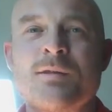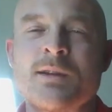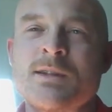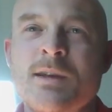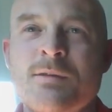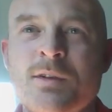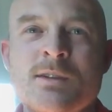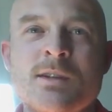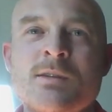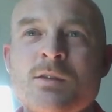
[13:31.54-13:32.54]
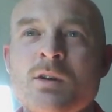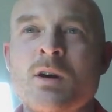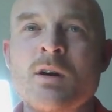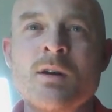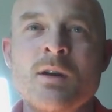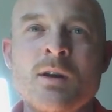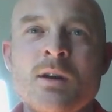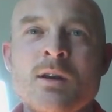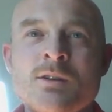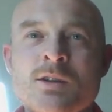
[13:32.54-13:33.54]
let's say, for instance, you've got
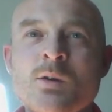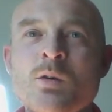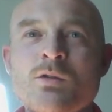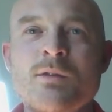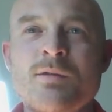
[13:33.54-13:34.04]
200